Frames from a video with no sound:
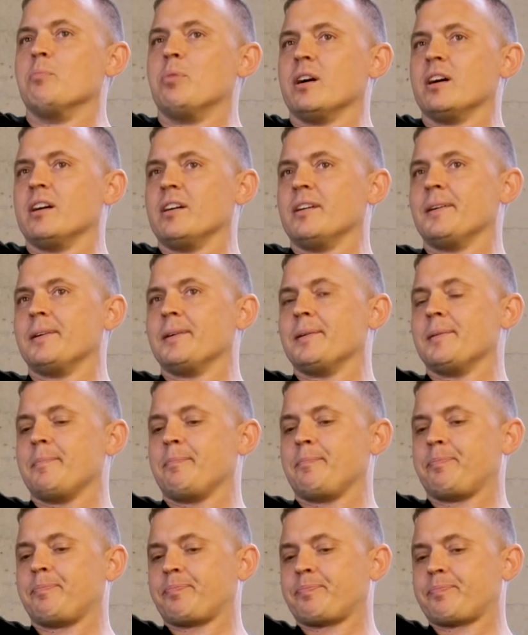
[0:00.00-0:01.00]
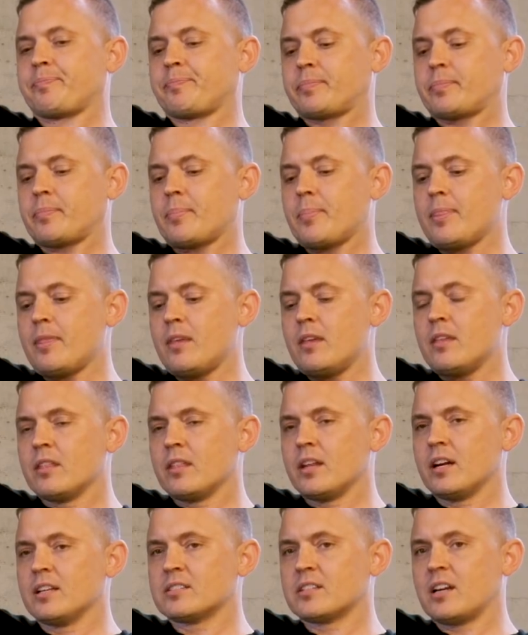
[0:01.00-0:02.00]
But
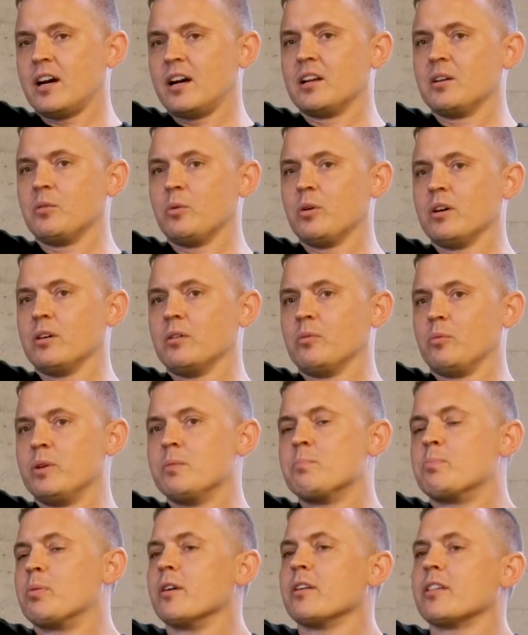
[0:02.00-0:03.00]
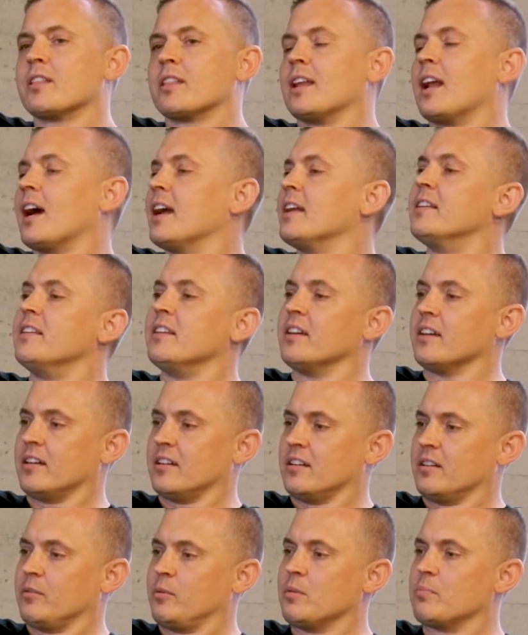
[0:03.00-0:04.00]
that's kind of what... We birthed an
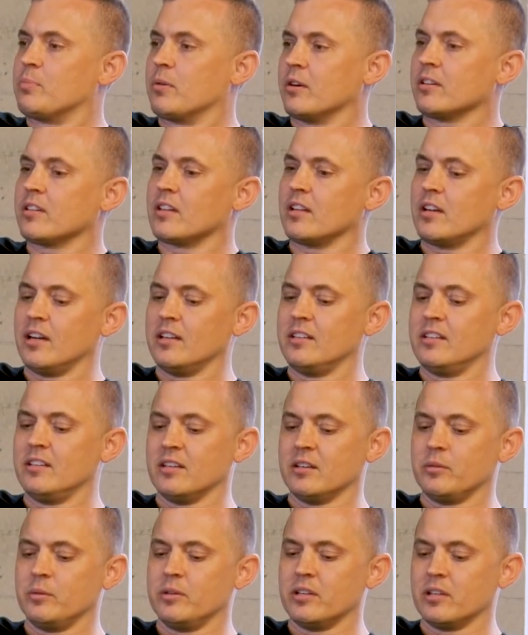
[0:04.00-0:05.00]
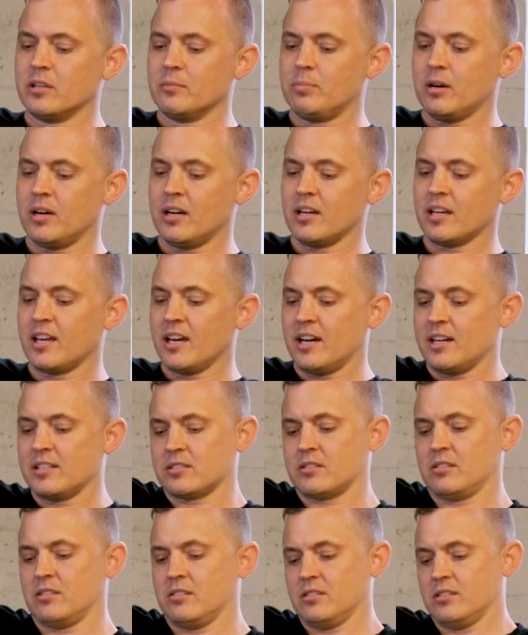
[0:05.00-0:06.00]
idea. We did a
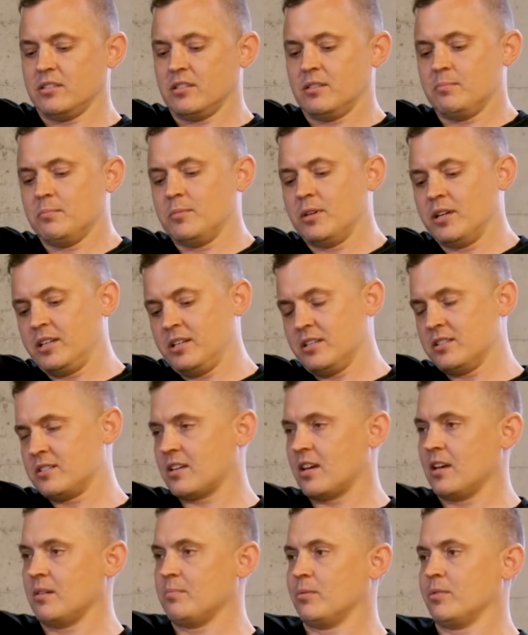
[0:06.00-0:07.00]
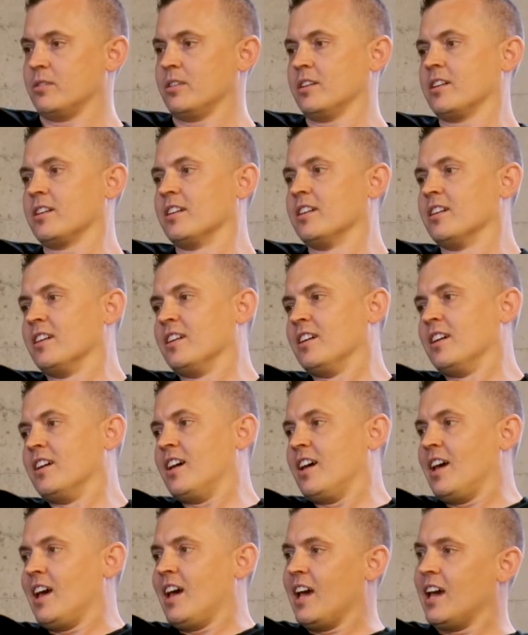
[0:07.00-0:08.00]
podcast called Money and Skateboarding.
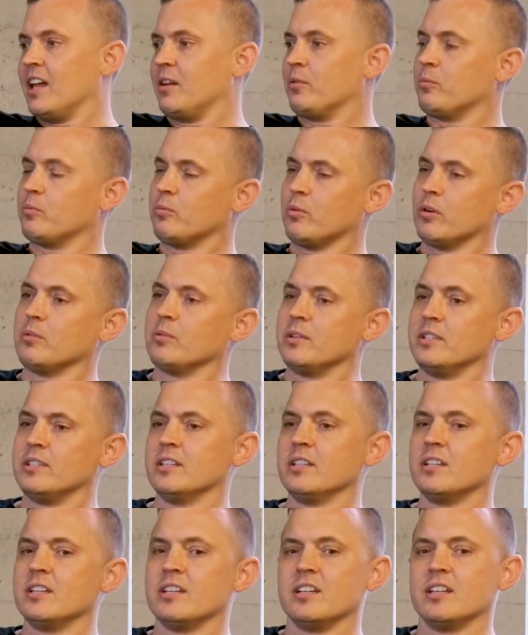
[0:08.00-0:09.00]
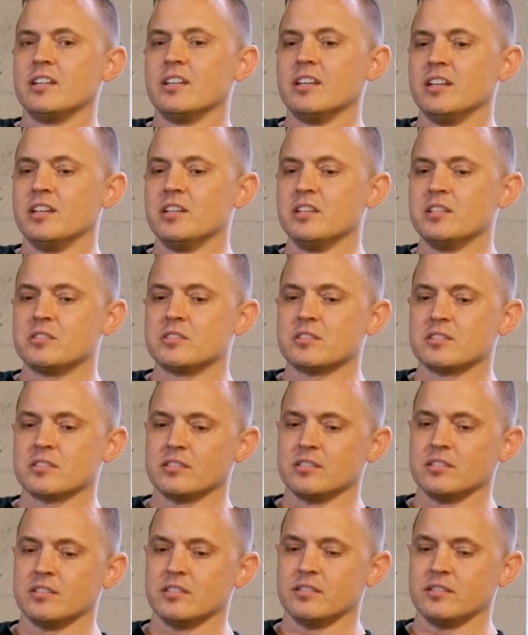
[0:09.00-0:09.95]
And what we did is,